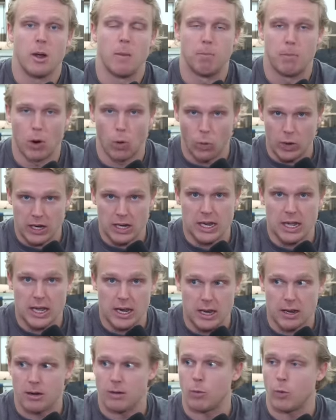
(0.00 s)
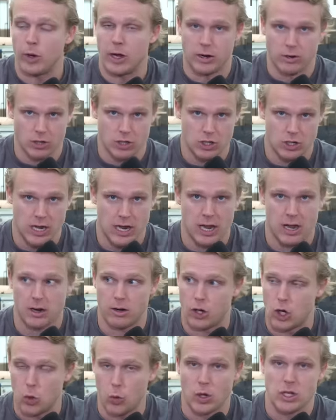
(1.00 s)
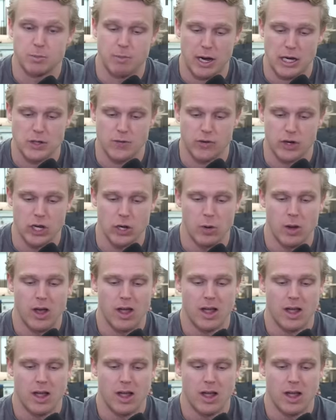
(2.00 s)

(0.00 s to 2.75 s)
But we get it. We understand. Do what's best for you.